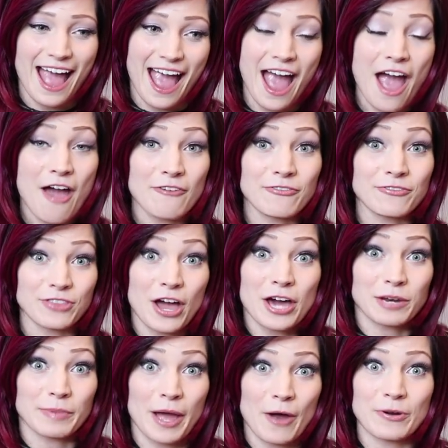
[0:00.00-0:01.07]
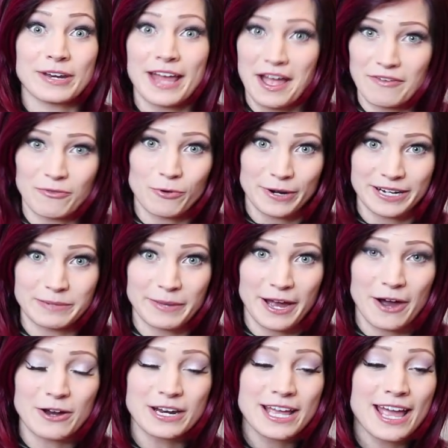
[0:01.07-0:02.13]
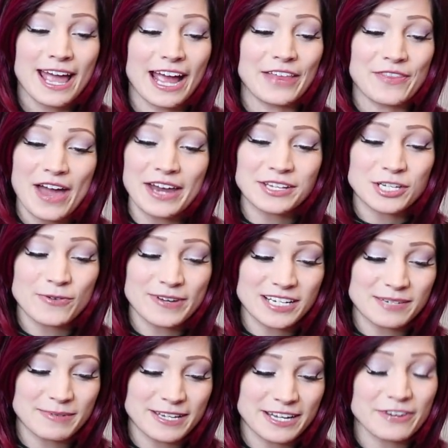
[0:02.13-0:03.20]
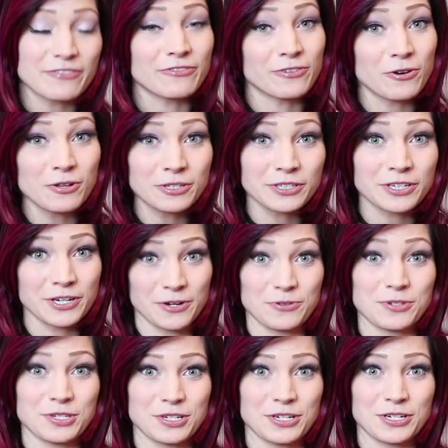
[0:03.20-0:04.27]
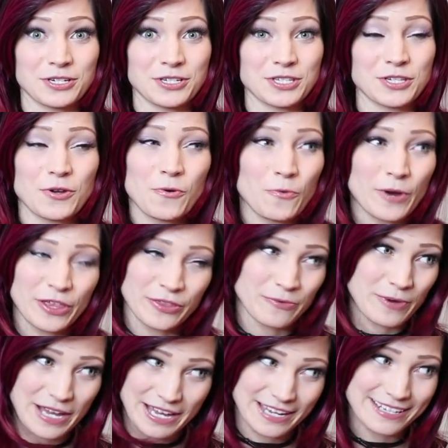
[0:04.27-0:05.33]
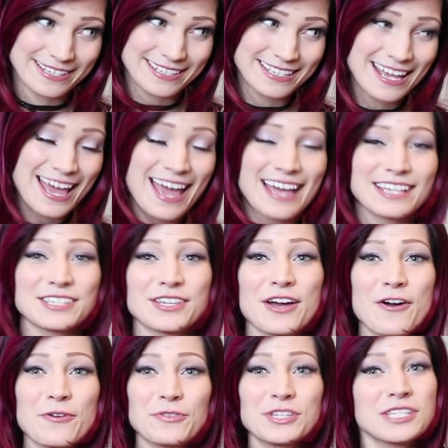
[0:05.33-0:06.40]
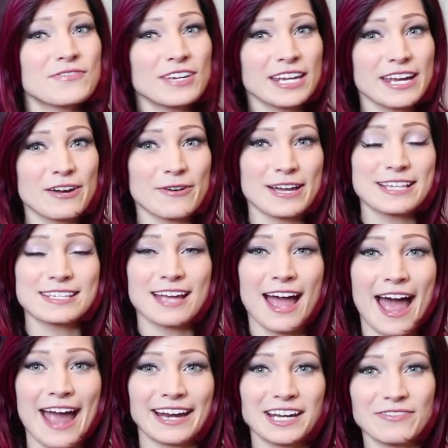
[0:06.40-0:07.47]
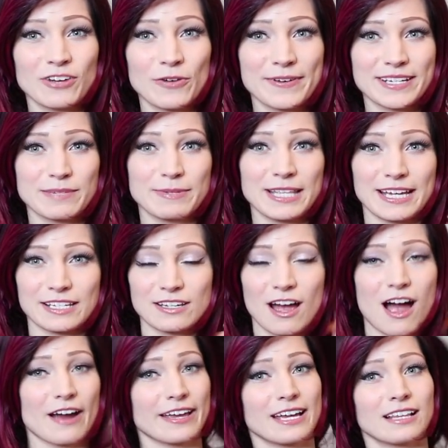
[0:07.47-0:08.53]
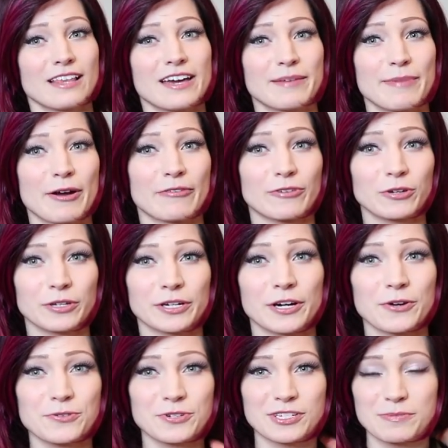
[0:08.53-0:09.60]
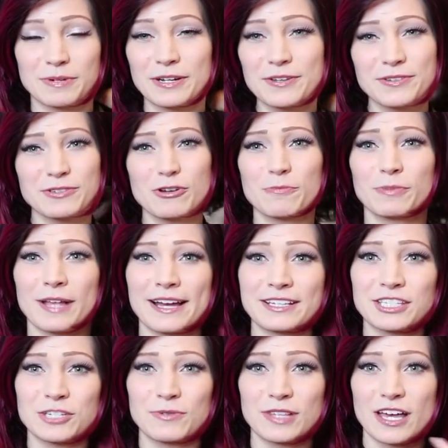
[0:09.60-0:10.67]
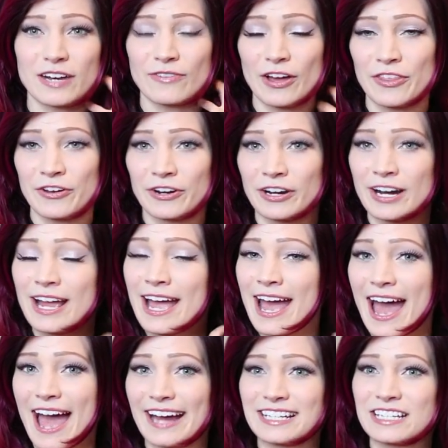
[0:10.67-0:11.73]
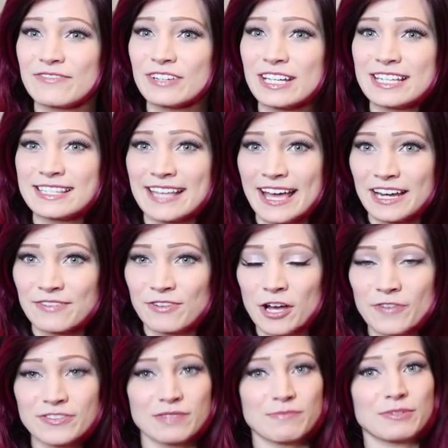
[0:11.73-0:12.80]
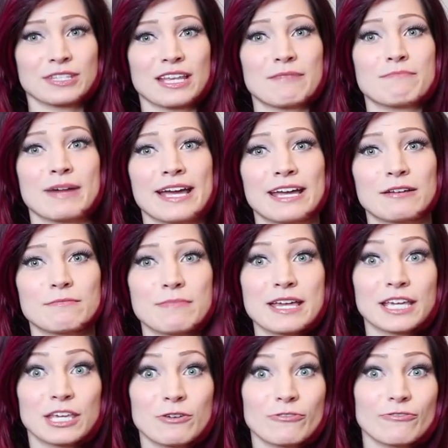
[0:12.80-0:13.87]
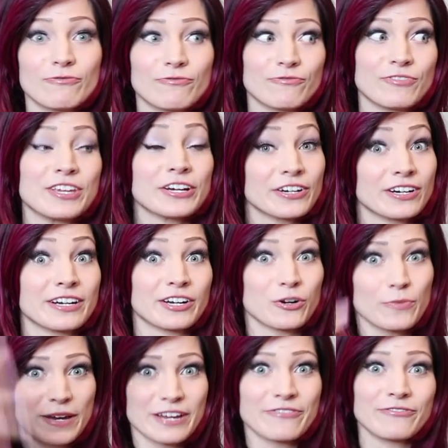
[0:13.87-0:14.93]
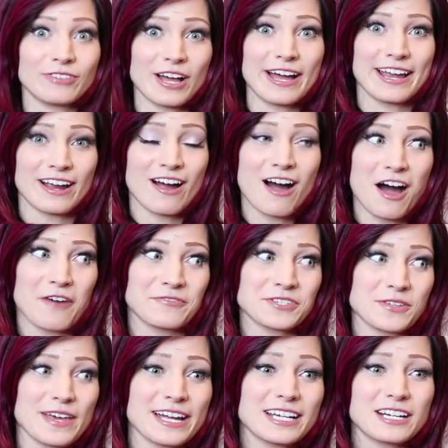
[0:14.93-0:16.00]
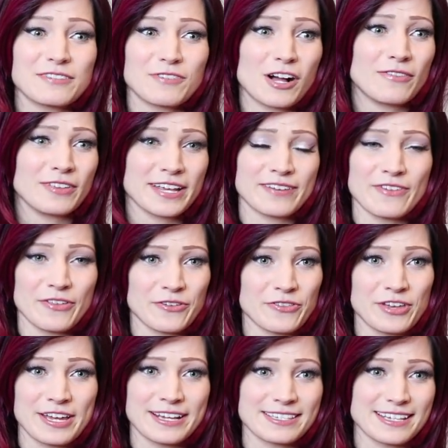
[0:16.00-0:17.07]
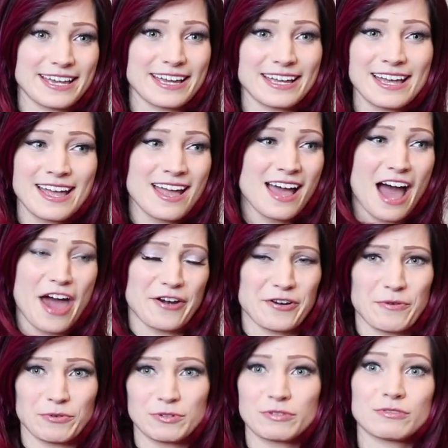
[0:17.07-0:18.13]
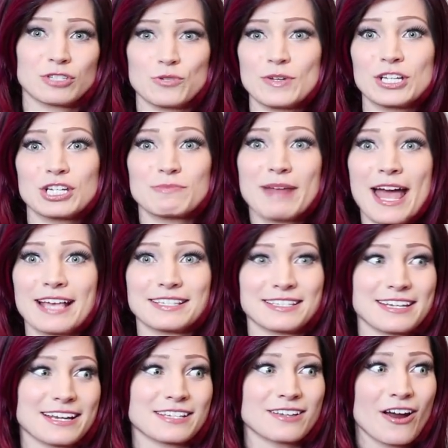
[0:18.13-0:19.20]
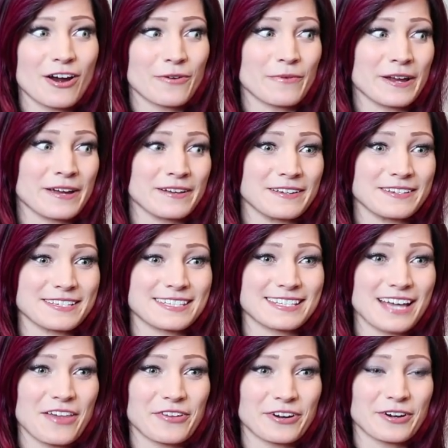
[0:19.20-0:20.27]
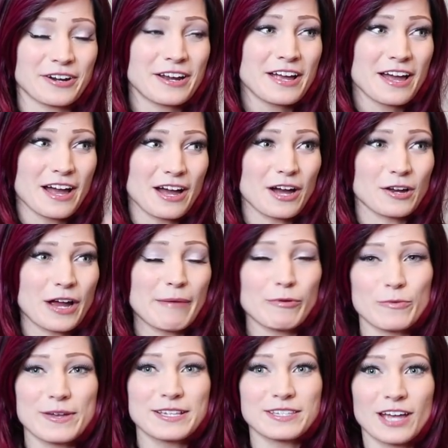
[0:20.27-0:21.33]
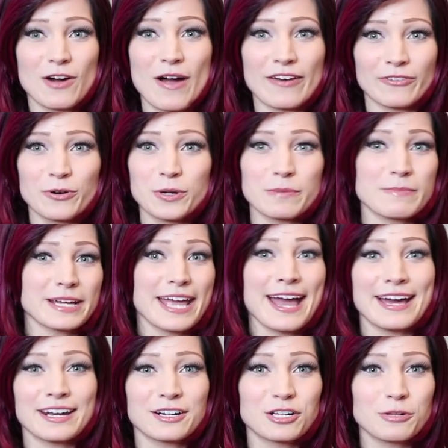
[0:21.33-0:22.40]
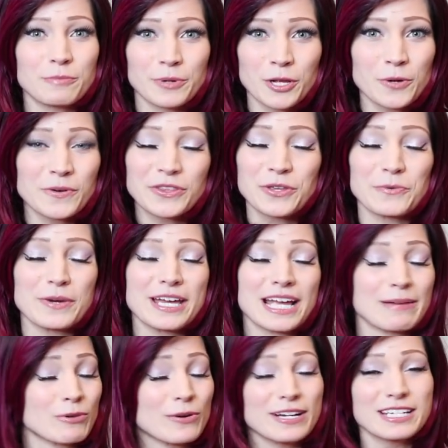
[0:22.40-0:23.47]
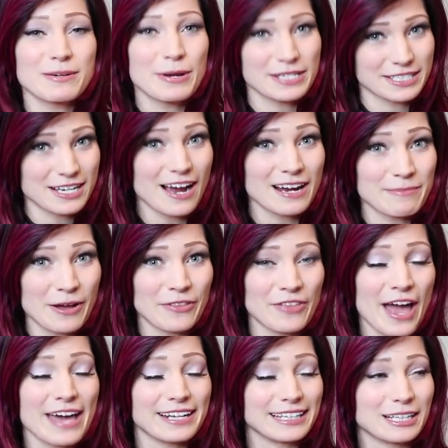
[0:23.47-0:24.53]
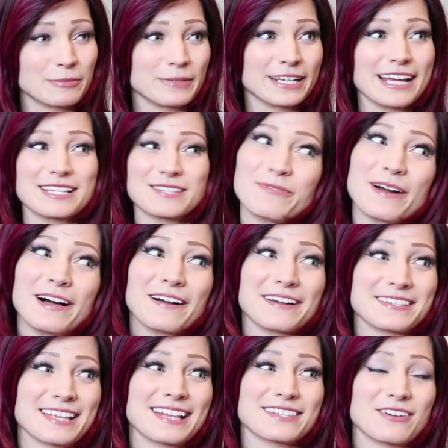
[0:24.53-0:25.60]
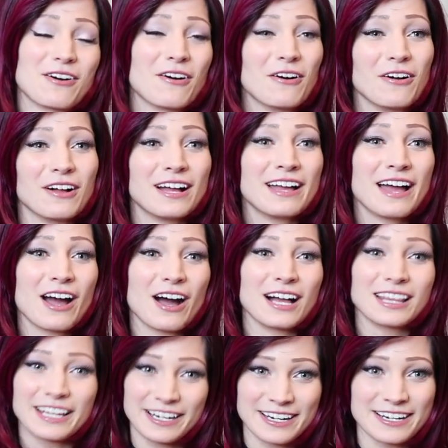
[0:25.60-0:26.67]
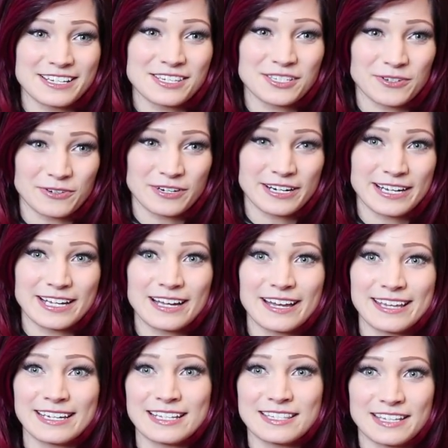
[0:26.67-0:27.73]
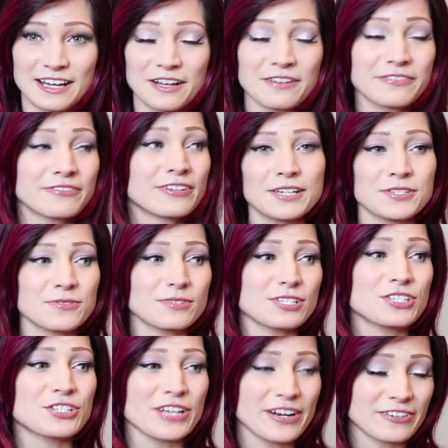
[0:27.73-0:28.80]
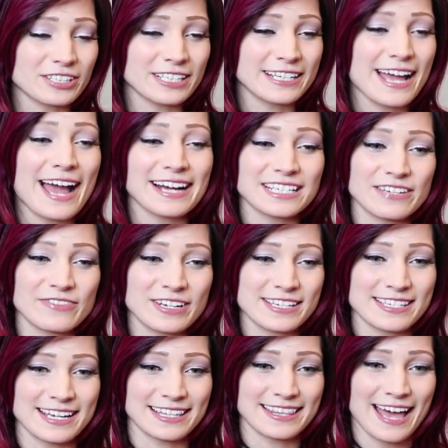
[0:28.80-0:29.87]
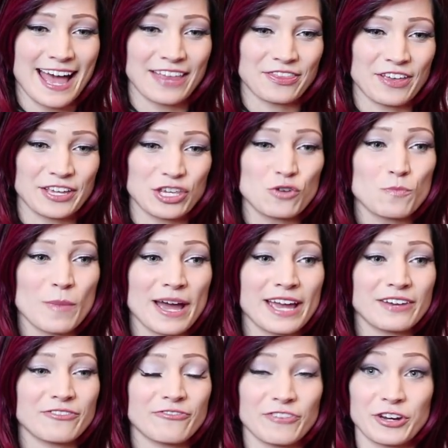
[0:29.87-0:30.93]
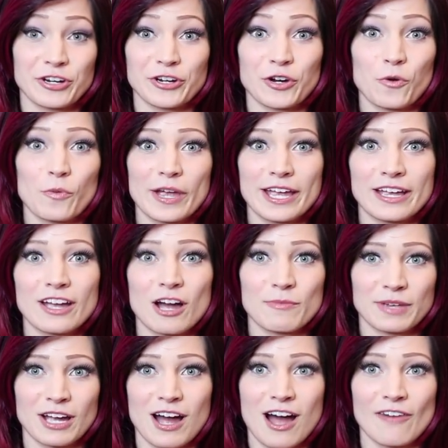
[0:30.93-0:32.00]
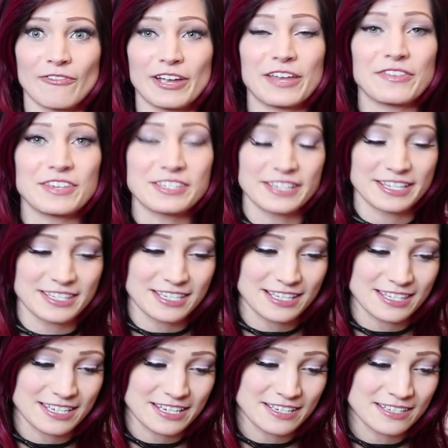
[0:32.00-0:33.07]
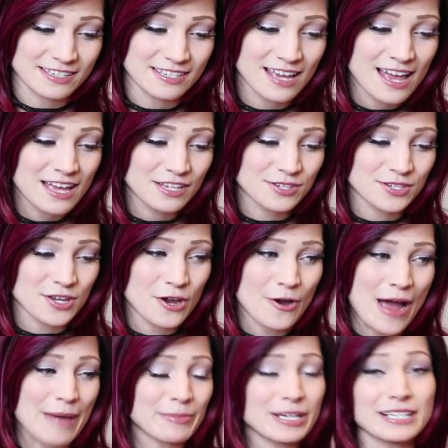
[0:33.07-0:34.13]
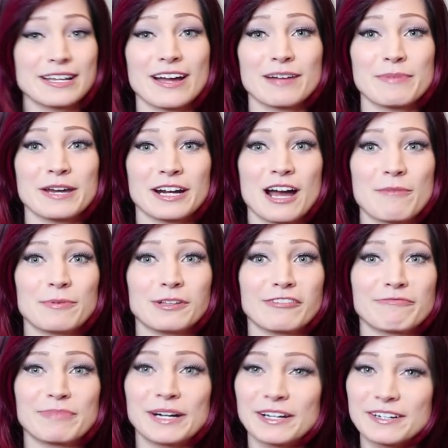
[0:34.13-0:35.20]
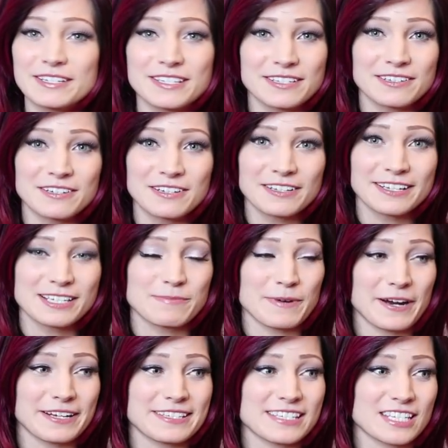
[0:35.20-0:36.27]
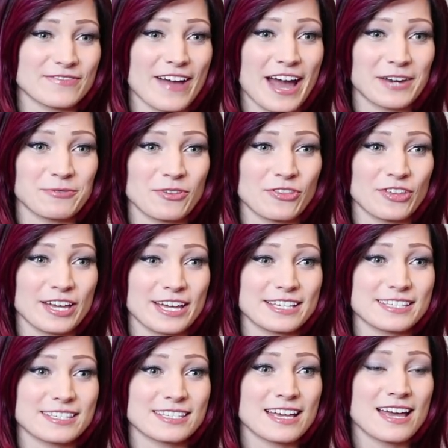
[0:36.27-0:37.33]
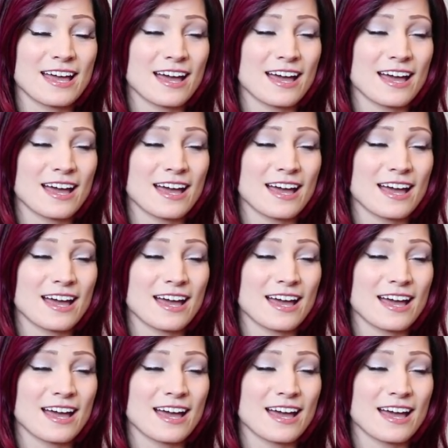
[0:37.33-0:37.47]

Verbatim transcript: have thought about and have worried about, and that is going to be roller coasters with wigs. So this video is kind of going to be like talking a lot about roller coasters, but it also applies to a lot of other activities that involve something that might make you fear your wig flying off. So that could involve a lot of other things like, I don't know, doing gymnastics, cartwheels, the other a couple weeks ago I rode a mechanical bull with a wig. I'm going to talk about that a little bit well because that's a whole hilarious story in itself. So just generally activities like that that you might fear your wig coming off in these instances. So I'm going to talk about a couple of personal experiences I've had with this.